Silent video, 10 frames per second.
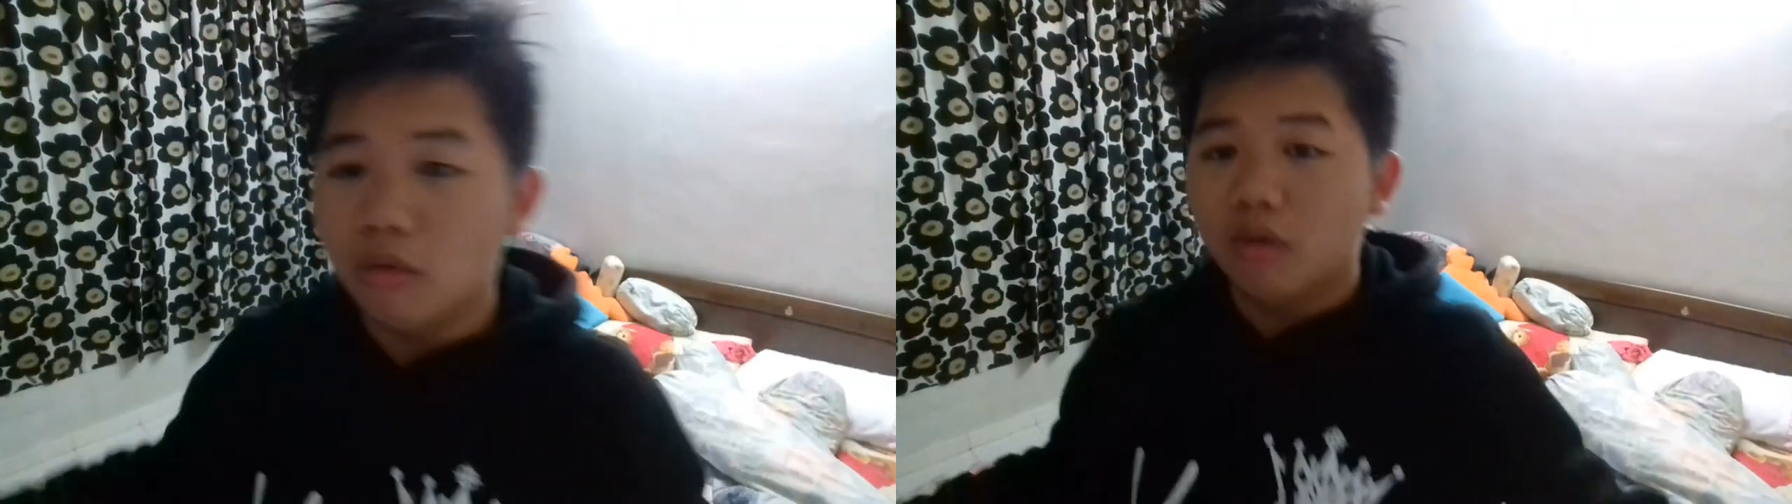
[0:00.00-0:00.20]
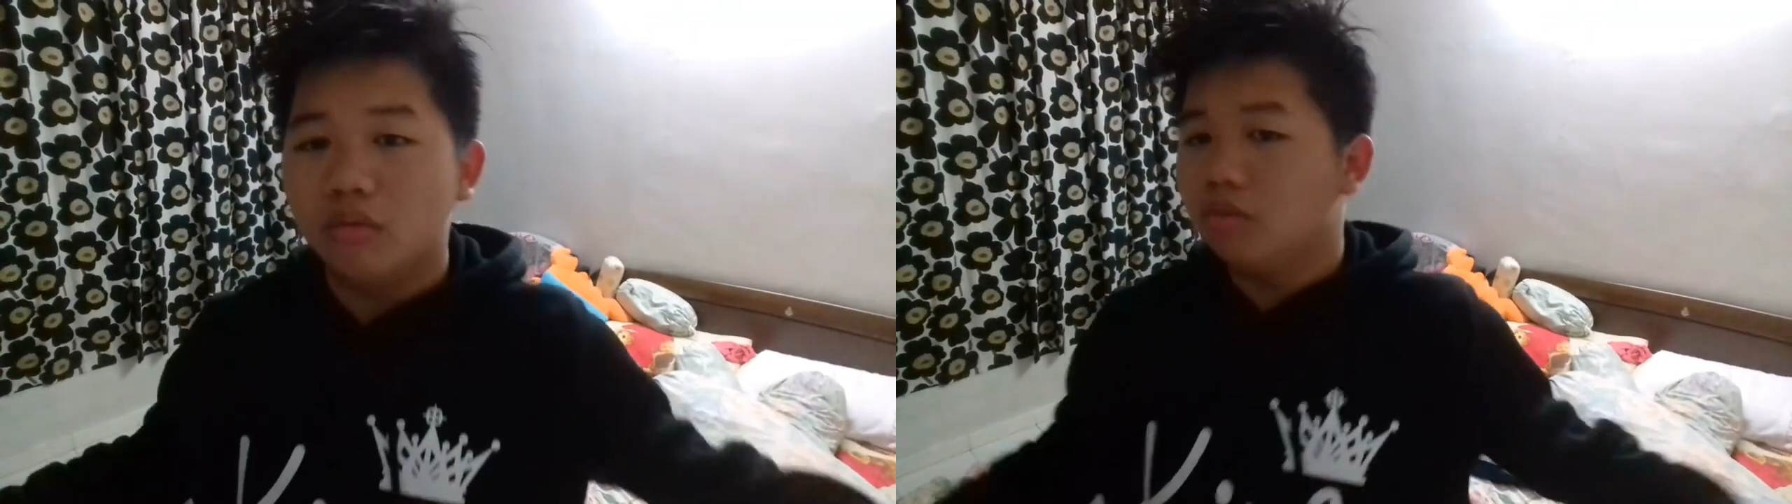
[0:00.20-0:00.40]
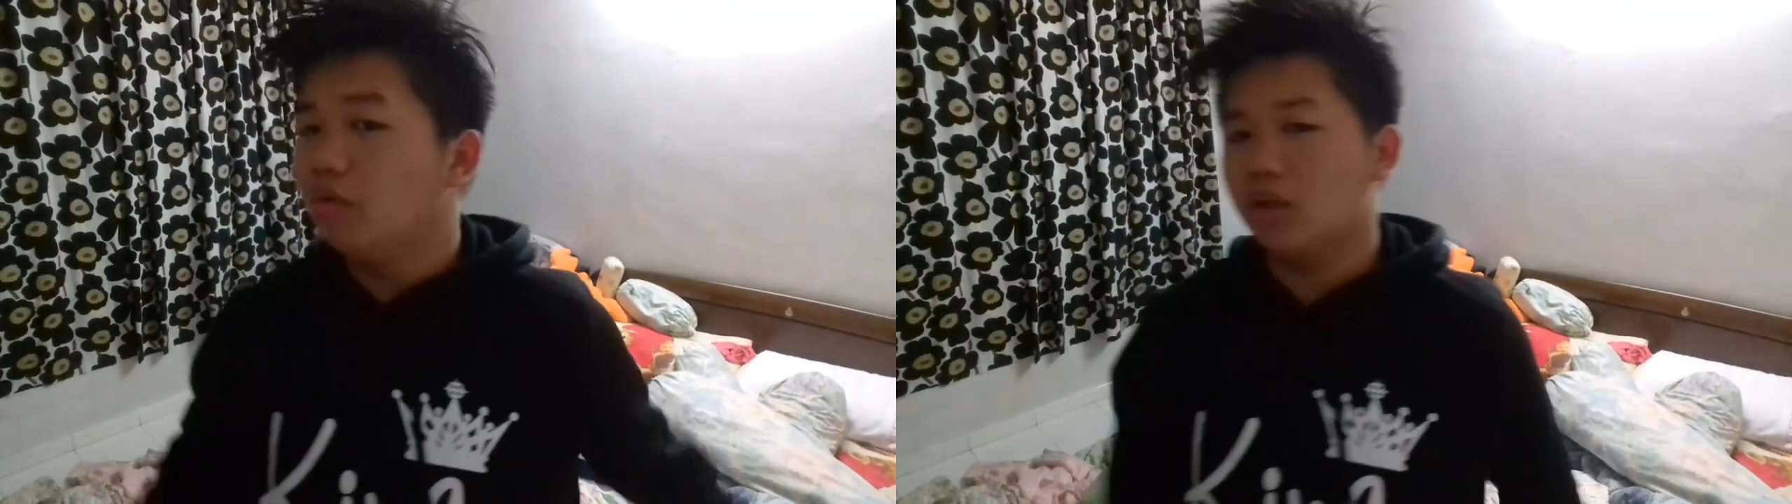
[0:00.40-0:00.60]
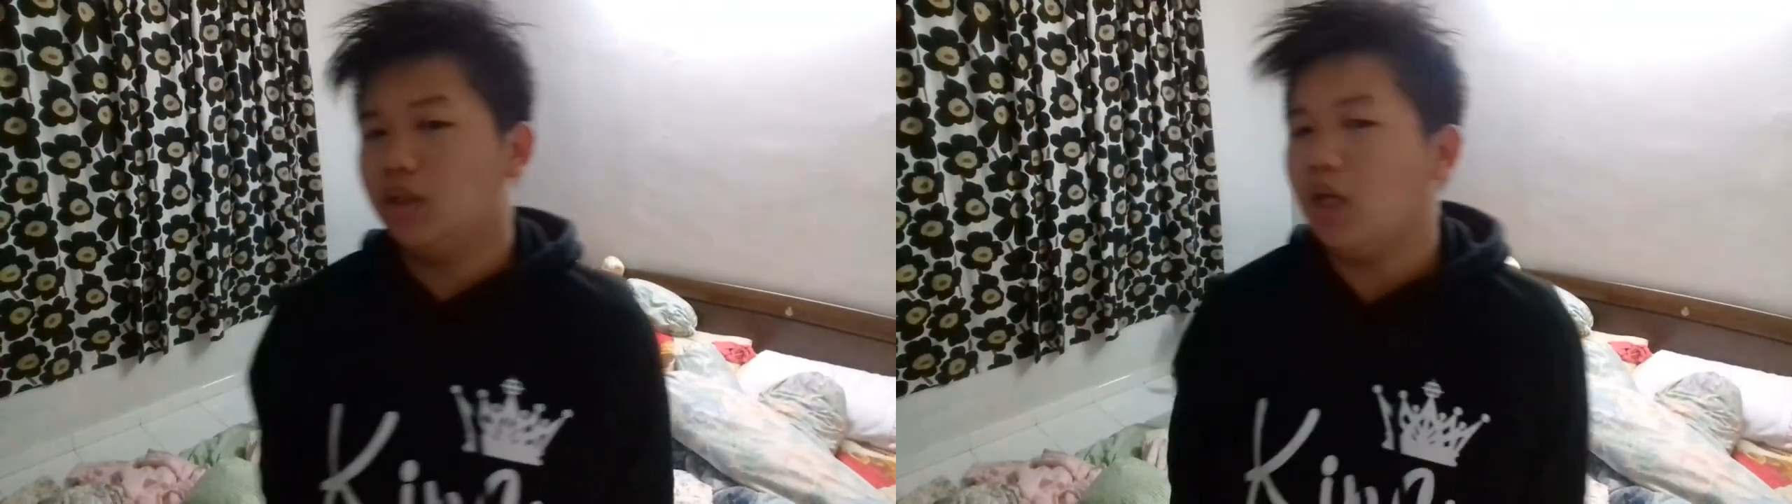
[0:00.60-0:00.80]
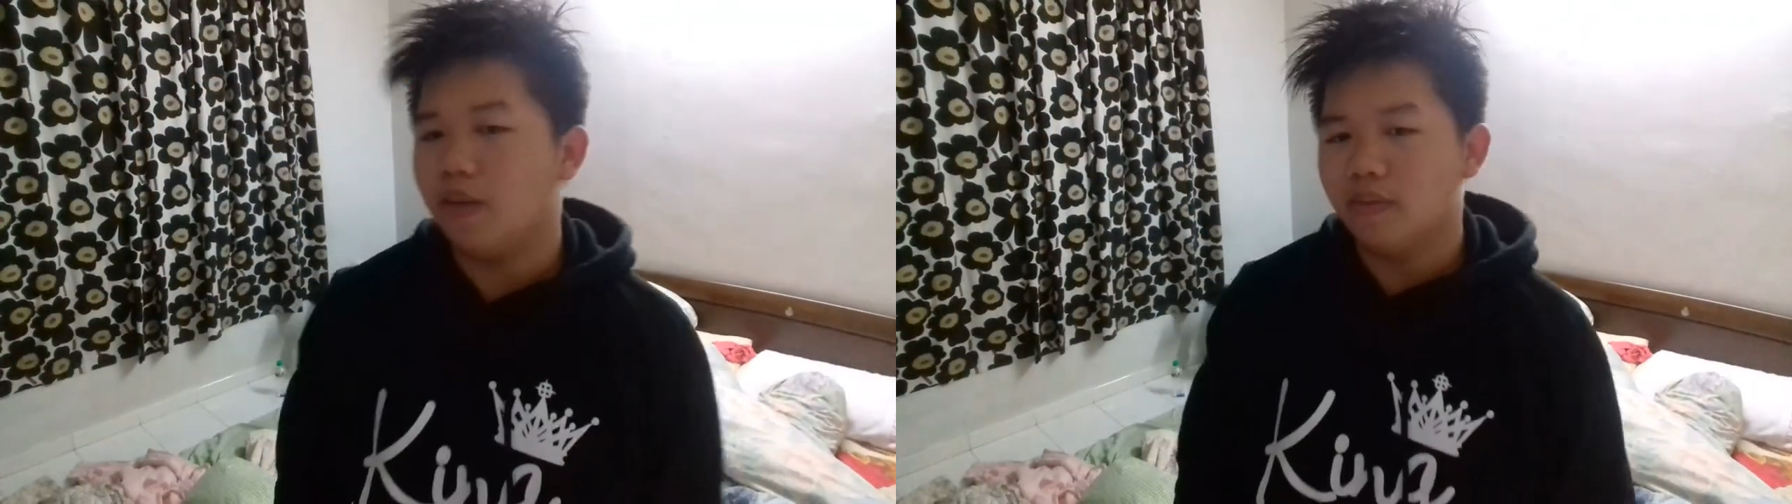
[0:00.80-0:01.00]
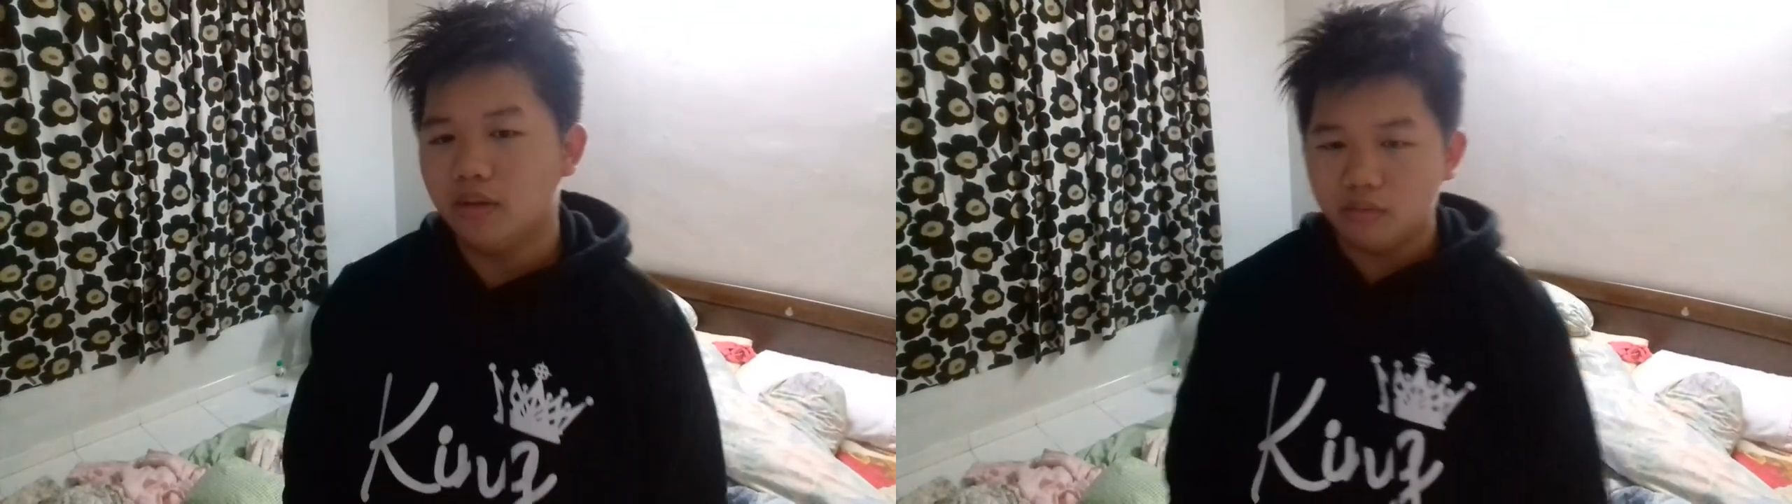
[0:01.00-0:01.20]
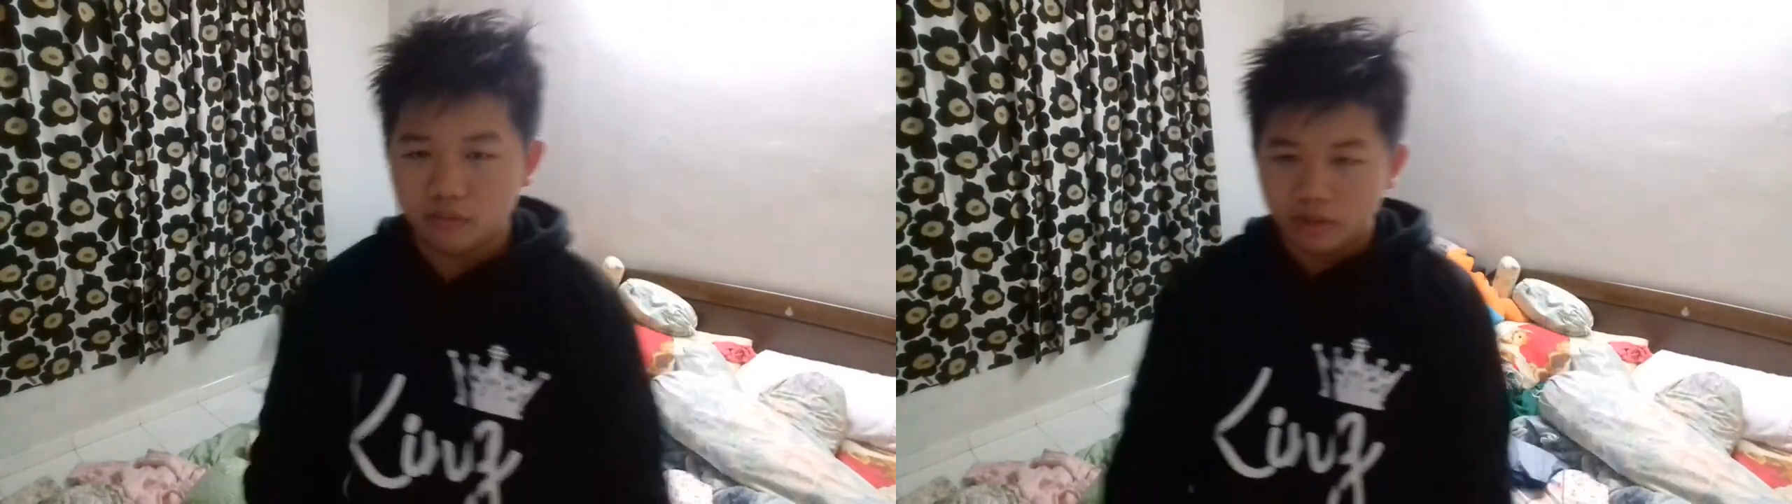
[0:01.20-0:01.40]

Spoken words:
Whoa, look at that, bro.